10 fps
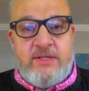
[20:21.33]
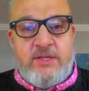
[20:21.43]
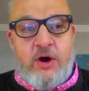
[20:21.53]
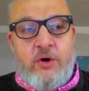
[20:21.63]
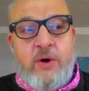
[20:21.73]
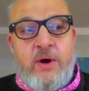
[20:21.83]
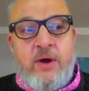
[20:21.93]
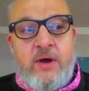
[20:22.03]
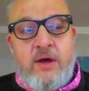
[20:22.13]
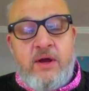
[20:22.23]
So
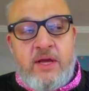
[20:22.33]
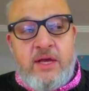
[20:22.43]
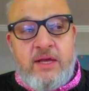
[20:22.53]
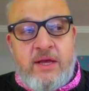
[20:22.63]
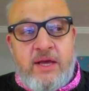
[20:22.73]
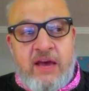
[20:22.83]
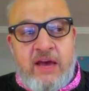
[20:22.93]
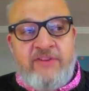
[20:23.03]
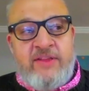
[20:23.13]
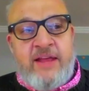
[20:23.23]

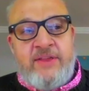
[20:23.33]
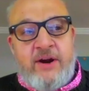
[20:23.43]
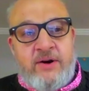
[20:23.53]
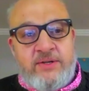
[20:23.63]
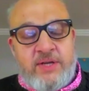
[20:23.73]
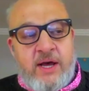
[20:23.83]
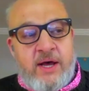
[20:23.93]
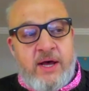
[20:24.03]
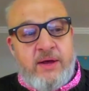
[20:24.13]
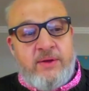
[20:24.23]
given that there's
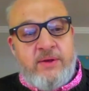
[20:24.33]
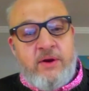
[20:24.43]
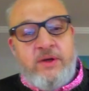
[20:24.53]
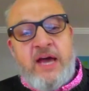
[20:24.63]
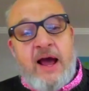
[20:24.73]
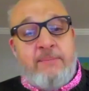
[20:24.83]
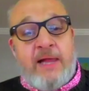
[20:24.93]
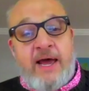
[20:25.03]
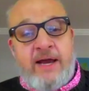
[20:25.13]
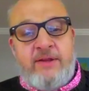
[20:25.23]
a
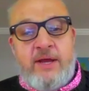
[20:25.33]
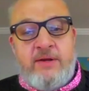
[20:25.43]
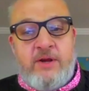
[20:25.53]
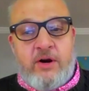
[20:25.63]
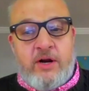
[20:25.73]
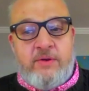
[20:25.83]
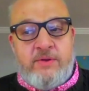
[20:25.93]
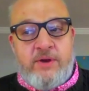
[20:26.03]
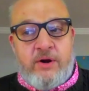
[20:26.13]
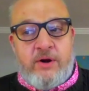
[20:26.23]
timeline that
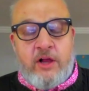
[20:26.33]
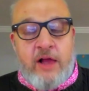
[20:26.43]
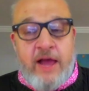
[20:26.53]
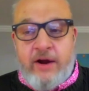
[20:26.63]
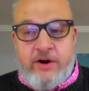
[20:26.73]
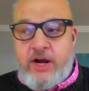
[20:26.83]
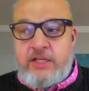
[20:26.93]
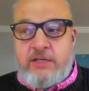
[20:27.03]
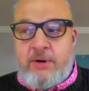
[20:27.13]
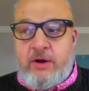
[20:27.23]
your client or your
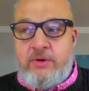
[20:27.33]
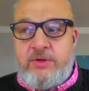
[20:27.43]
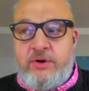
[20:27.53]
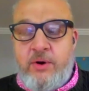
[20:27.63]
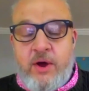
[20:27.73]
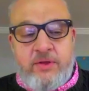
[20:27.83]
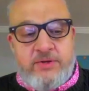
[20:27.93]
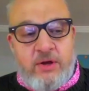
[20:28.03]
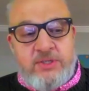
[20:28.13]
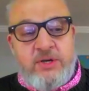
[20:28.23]
customer goes through, there's
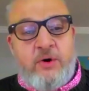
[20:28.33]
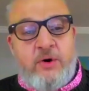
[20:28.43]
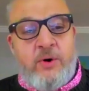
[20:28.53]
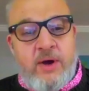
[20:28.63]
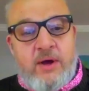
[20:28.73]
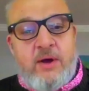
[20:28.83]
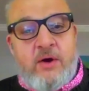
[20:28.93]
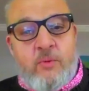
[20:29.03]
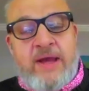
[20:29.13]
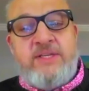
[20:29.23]
also
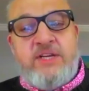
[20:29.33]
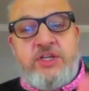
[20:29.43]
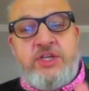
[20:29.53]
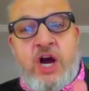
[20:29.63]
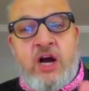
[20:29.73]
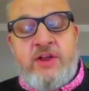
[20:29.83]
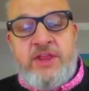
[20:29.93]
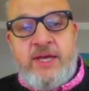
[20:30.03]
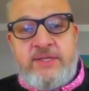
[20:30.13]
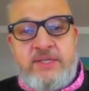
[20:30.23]
ways to chunk
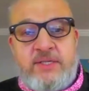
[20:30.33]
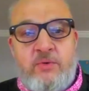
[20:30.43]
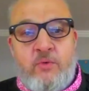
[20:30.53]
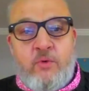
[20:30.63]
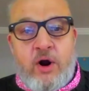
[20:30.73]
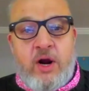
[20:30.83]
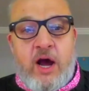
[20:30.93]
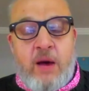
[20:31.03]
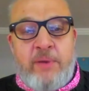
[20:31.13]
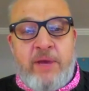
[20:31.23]
this work
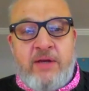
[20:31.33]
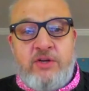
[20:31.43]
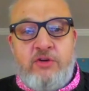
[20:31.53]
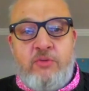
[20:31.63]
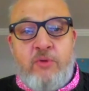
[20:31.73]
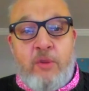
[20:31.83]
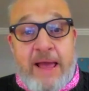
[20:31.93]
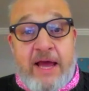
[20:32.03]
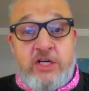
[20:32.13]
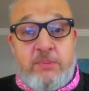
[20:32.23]
up into more
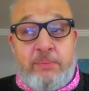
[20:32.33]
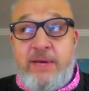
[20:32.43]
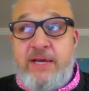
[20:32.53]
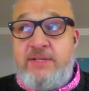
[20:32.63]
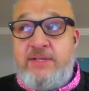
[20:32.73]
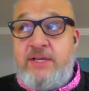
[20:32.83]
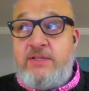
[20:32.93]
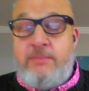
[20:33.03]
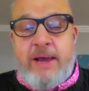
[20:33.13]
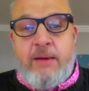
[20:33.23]
manageable pieces,
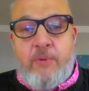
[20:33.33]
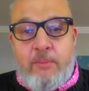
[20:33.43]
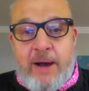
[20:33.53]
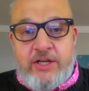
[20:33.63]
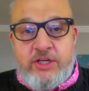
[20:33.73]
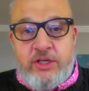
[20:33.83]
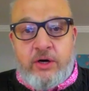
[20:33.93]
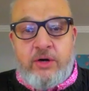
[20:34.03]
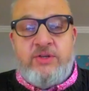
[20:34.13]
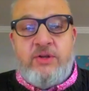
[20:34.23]
make it more
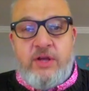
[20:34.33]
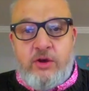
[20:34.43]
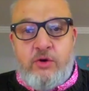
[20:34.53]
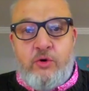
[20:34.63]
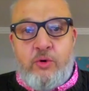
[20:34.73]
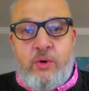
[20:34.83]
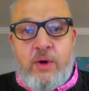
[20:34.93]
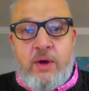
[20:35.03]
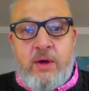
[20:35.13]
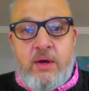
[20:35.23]
modular, so that
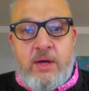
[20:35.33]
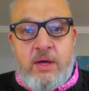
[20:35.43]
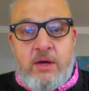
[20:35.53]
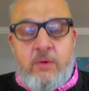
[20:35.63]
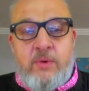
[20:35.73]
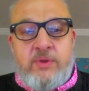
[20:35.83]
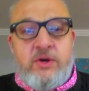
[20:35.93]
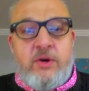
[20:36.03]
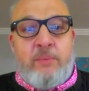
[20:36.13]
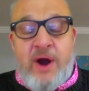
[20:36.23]
so your
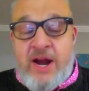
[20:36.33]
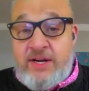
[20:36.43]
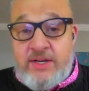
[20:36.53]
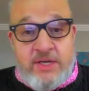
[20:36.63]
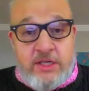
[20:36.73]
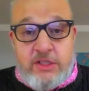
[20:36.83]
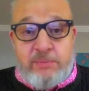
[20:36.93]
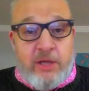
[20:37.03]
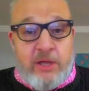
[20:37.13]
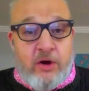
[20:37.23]
brain doesn't
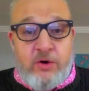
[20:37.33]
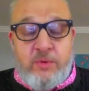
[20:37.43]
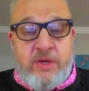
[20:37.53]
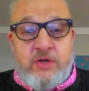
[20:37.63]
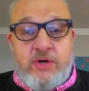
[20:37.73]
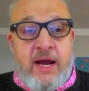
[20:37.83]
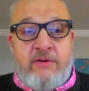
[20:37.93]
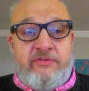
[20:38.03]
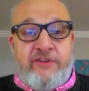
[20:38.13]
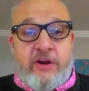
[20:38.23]
explode when you try to
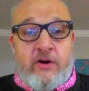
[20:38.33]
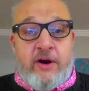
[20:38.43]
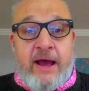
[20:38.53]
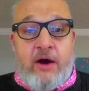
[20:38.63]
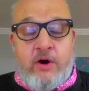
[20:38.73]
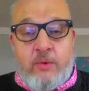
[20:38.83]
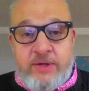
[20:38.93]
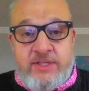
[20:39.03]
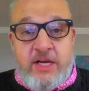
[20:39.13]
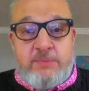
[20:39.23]
figure it out, or when
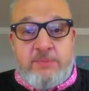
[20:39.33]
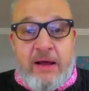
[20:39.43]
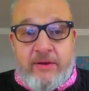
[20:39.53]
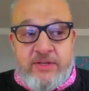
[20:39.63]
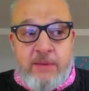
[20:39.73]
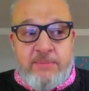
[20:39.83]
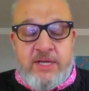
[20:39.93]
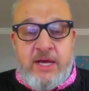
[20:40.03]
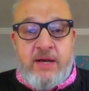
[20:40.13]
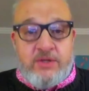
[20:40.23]
CX Pilots comes
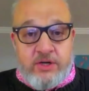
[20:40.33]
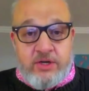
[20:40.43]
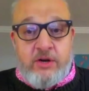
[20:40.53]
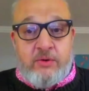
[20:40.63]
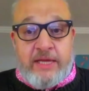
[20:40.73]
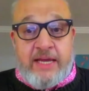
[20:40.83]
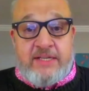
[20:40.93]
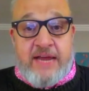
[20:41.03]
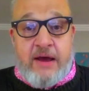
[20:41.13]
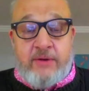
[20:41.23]
in and lays
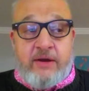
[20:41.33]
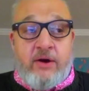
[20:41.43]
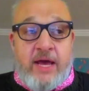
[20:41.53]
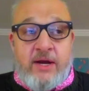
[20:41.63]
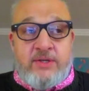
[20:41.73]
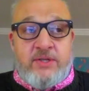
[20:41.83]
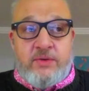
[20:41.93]
down like, okay, here's